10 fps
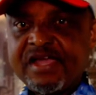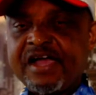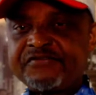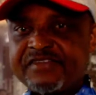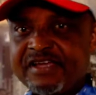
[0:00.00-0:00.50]

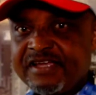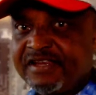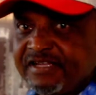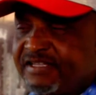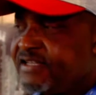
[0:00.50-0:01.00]
After
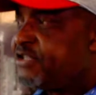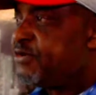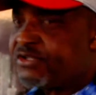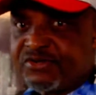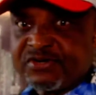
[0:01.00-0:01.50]
indices,
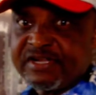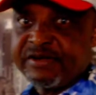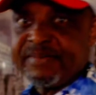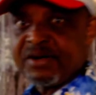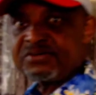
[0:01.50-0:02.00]
you're talking
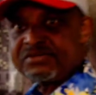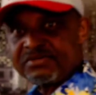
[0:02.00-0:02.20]
about